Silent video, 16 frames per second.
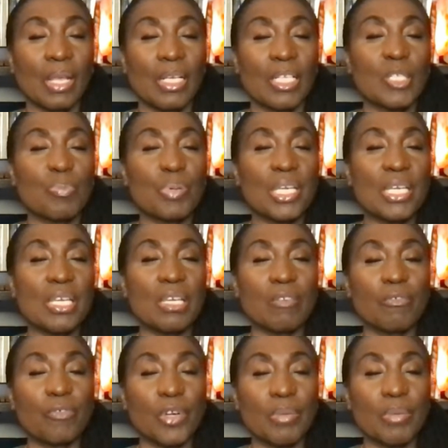
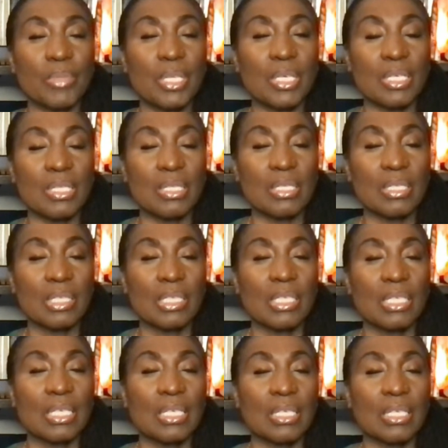Speaking from this
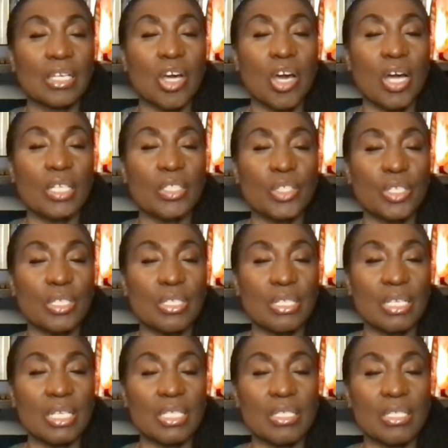
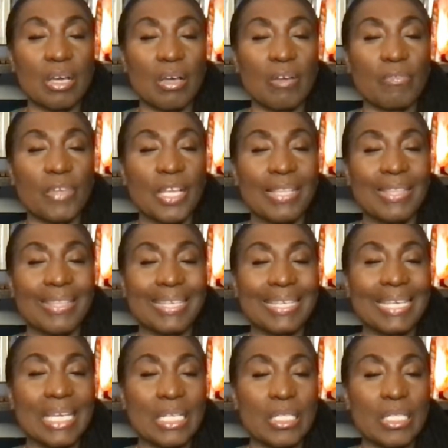consciousness of the
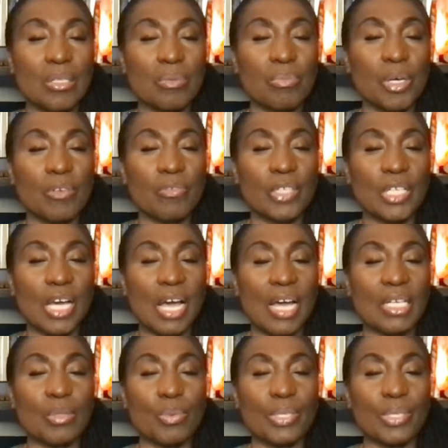kingdom of
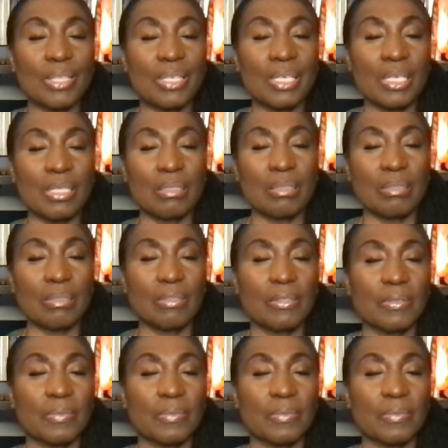God within,